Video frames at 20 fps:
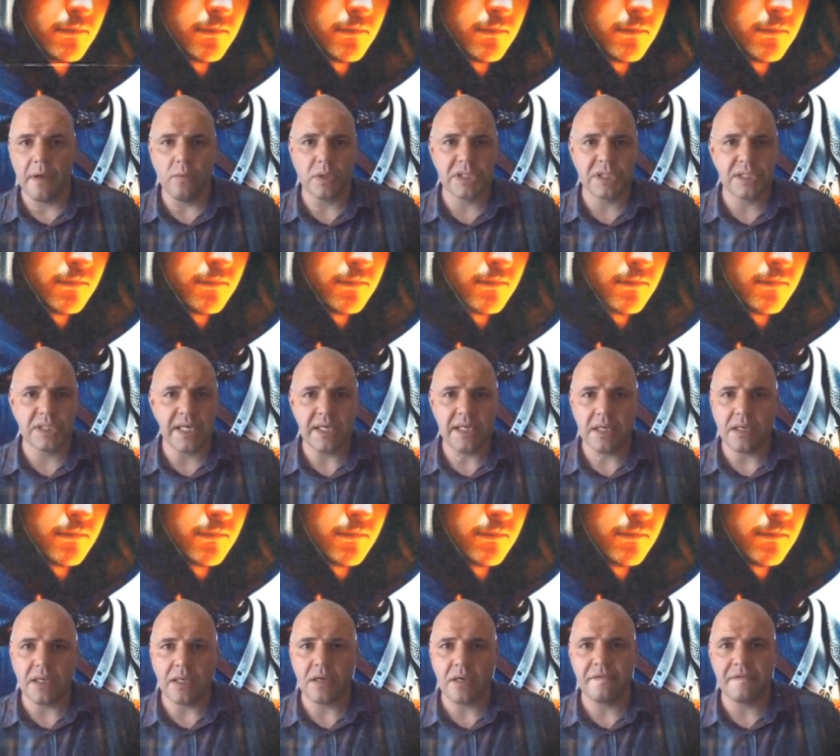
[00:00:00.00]
He was
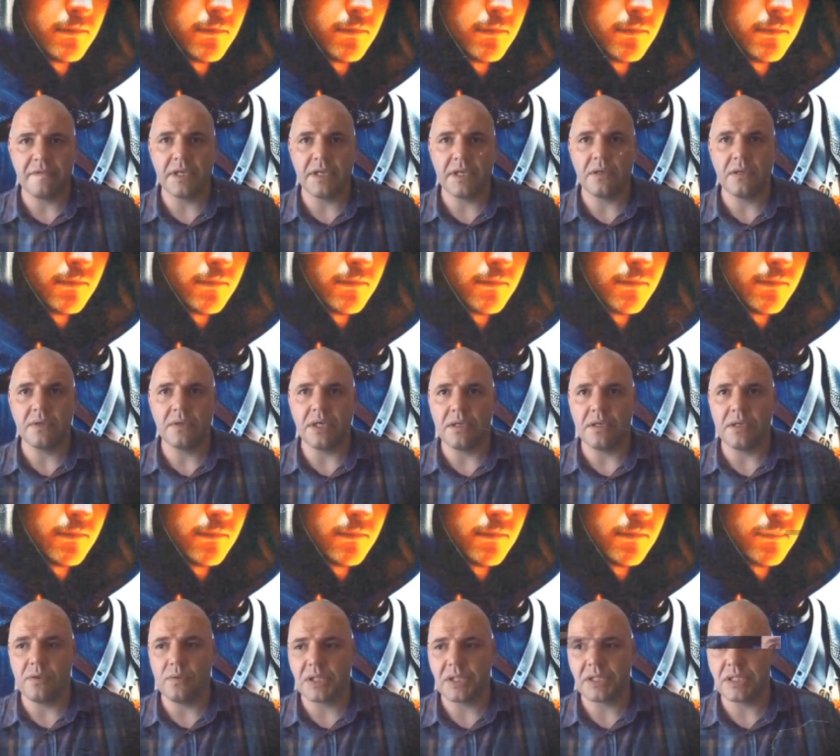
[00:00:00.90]
taken out of town
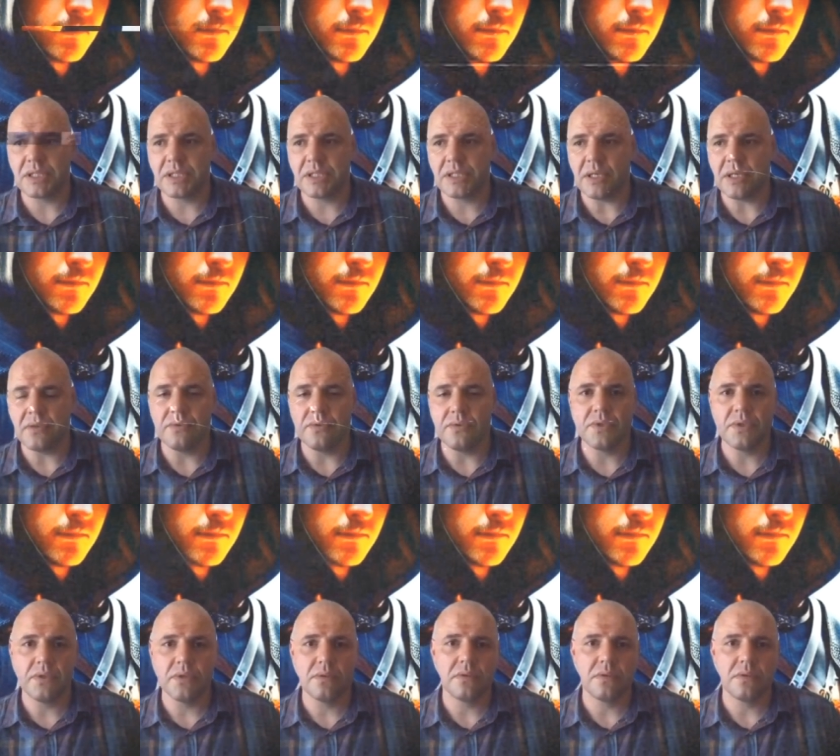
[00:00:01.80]
and he was stoned